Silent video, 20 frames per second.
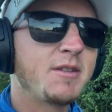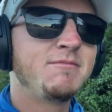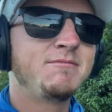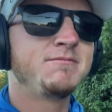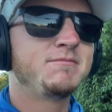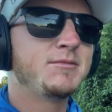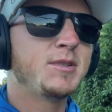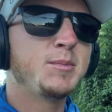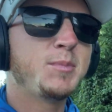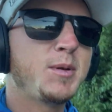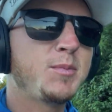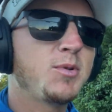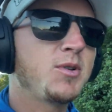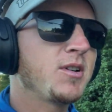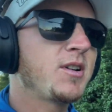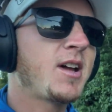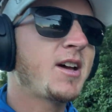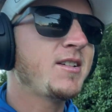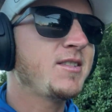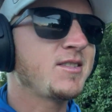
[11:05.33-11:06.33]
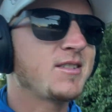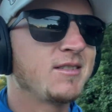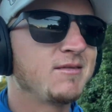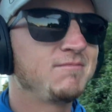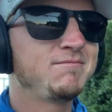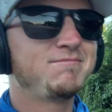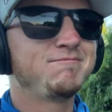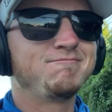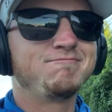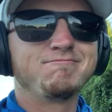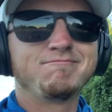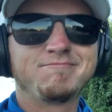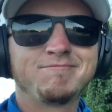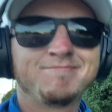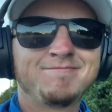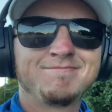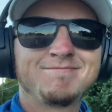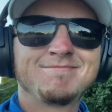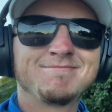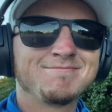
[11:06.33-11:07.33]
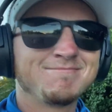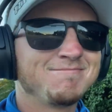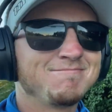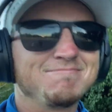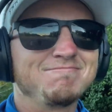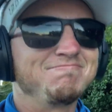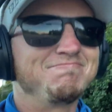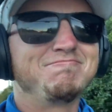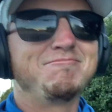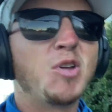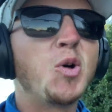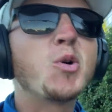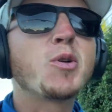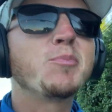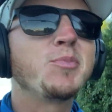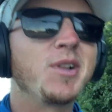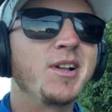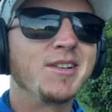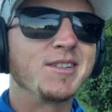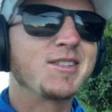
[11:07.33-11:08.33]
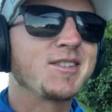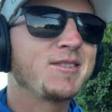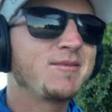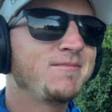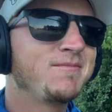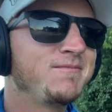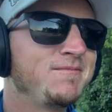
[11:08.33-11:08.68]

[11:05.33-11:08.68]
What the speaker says: And people are nice and no complaints.